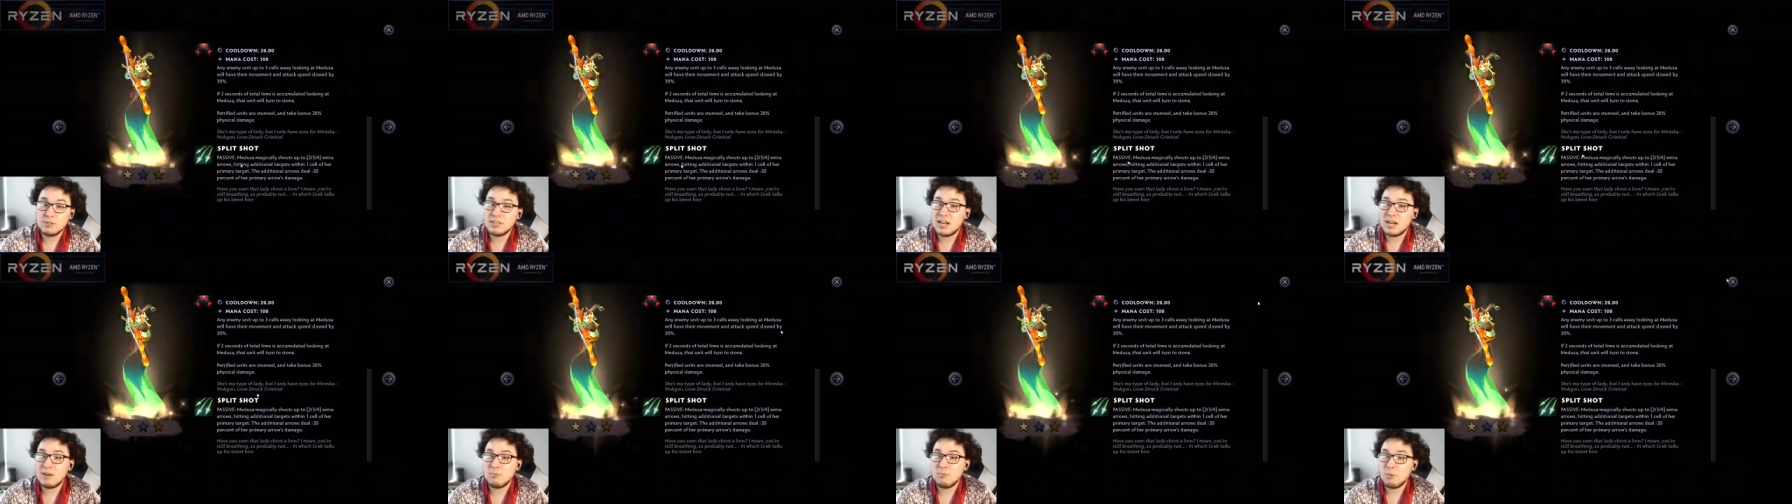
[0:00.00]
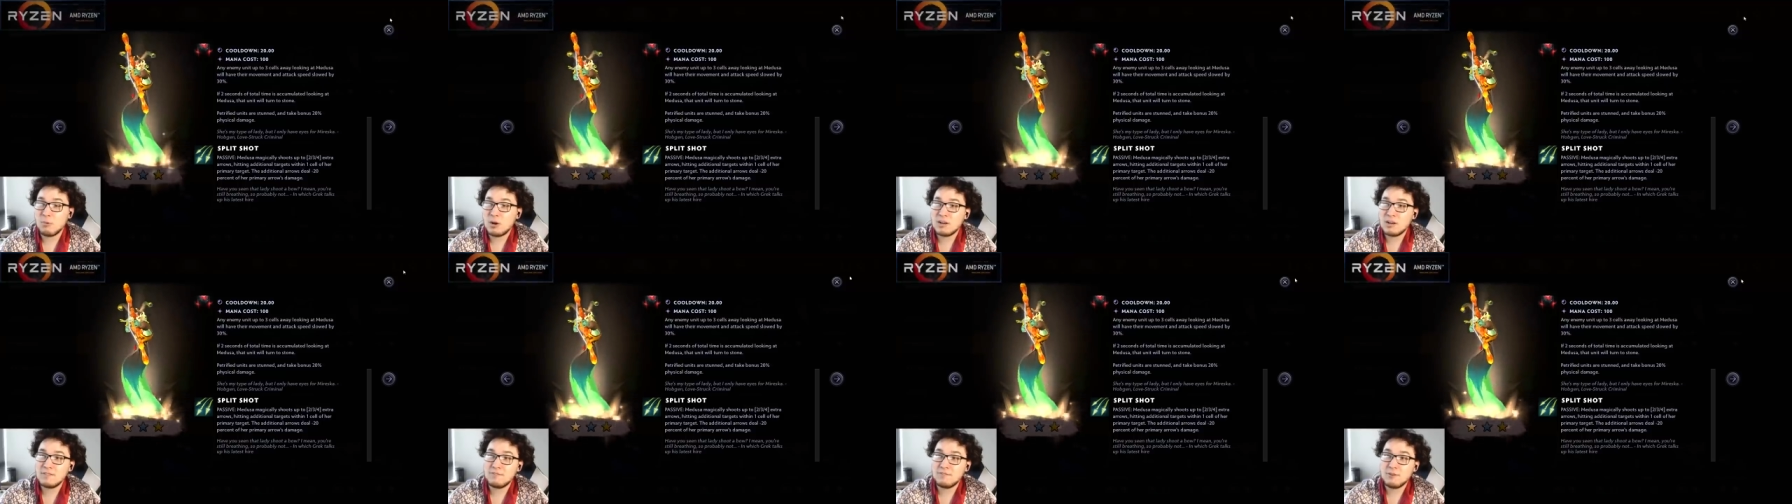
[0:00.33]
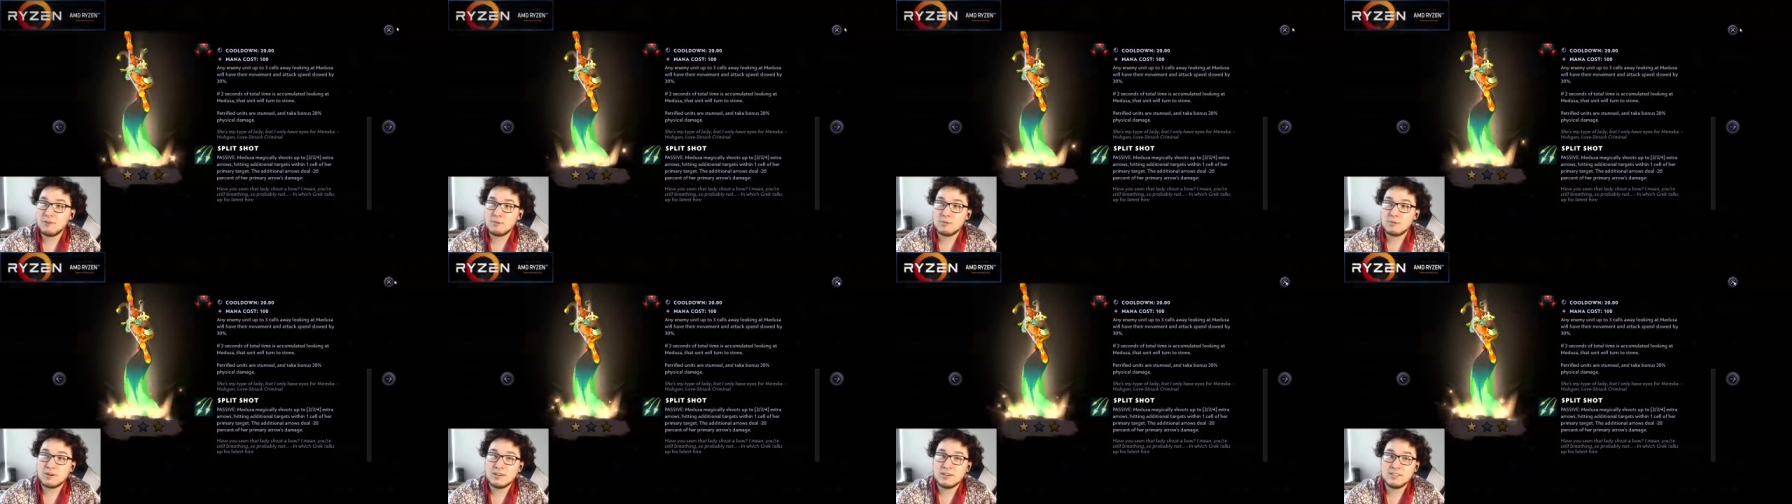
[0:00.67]
not walk
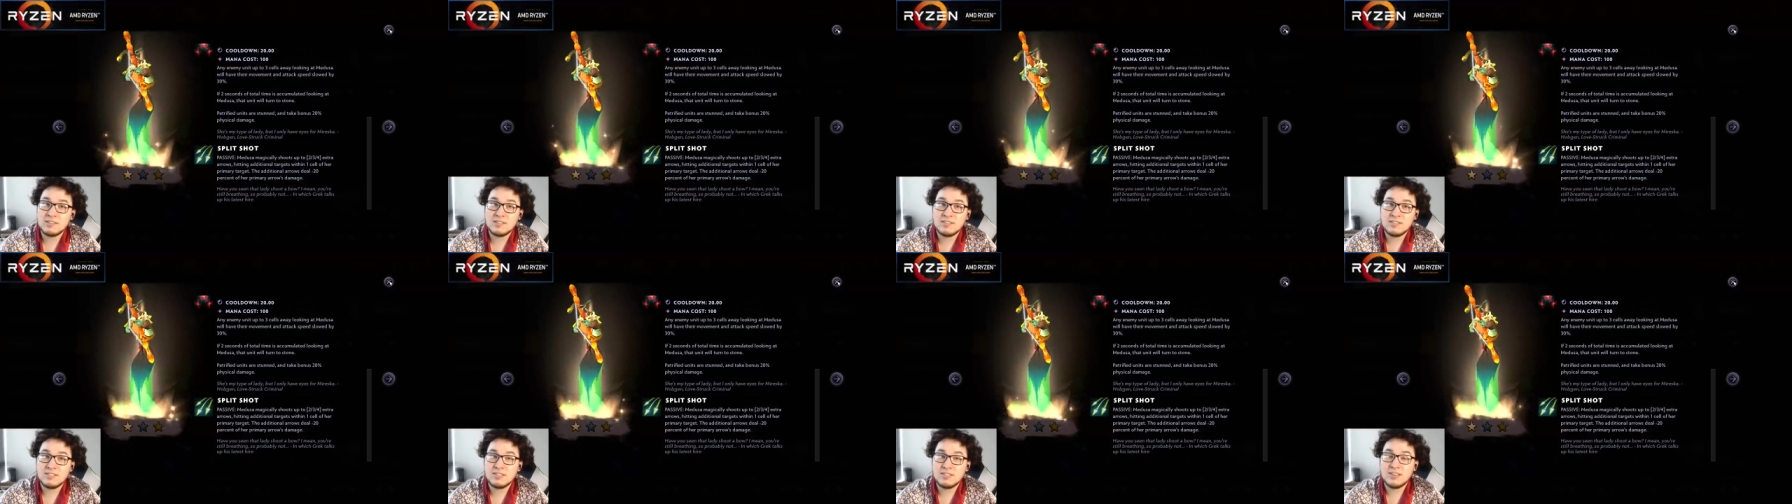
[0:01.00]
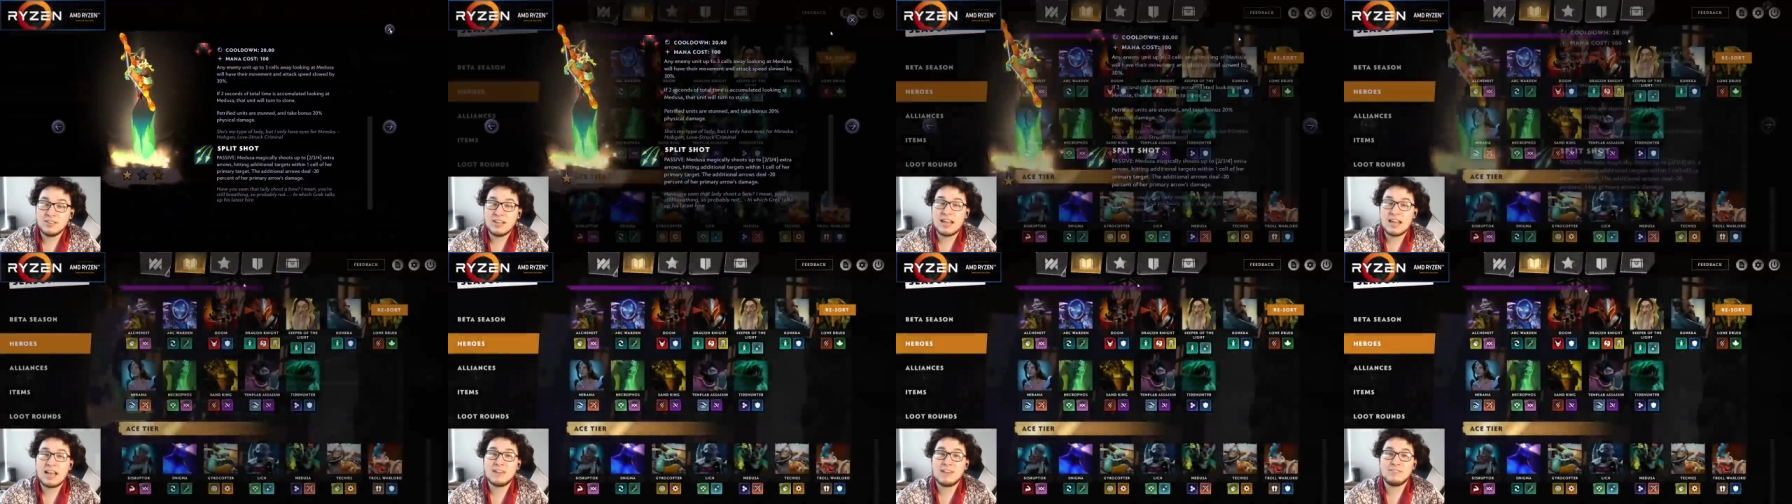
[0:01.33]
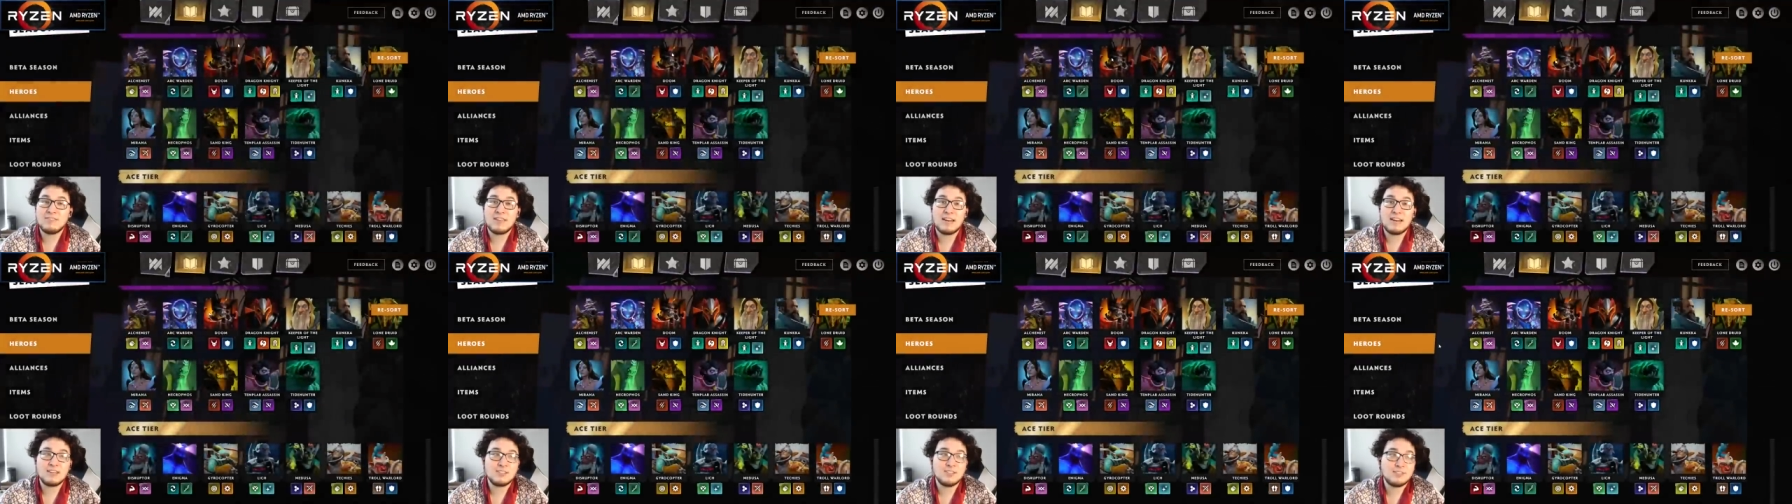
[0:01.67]
forward to have
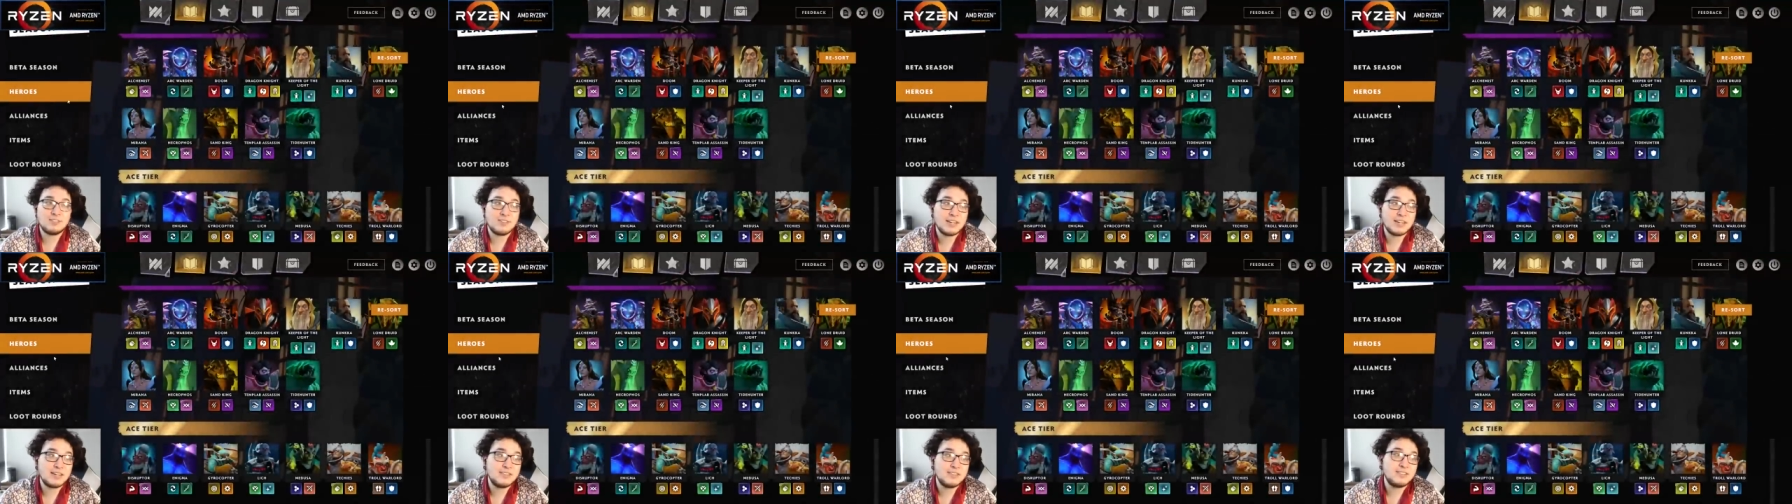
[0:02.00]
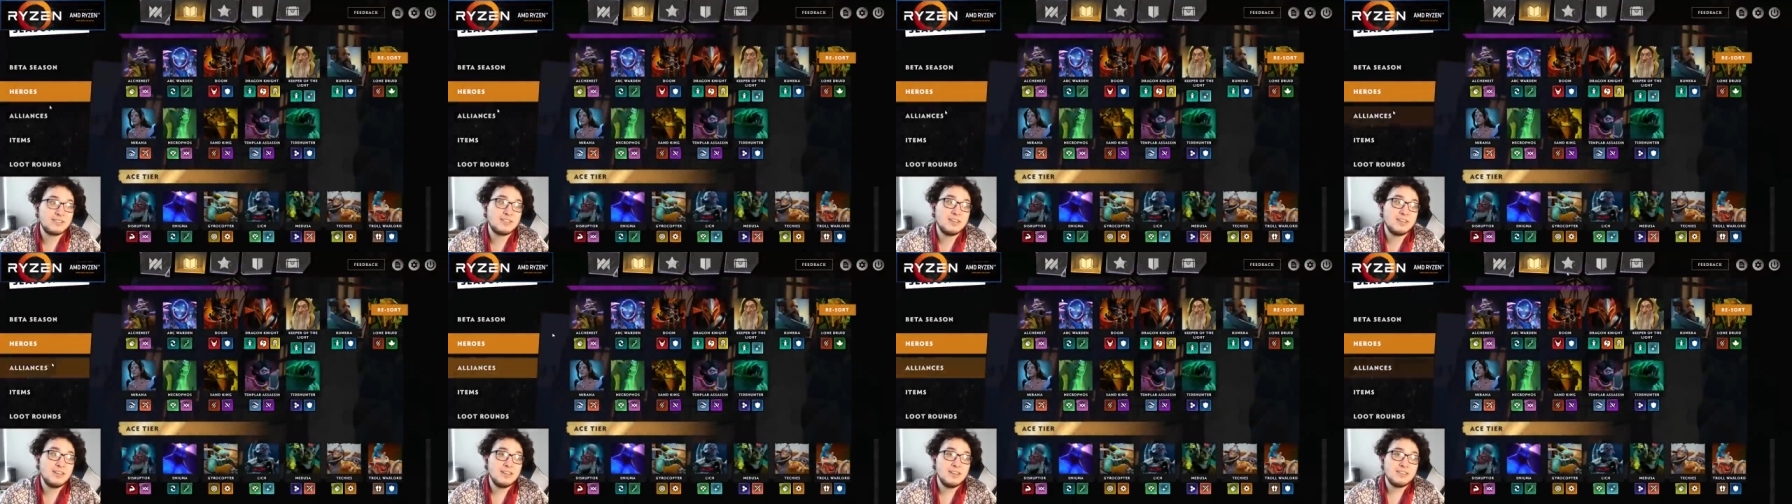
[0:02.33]
that extra range.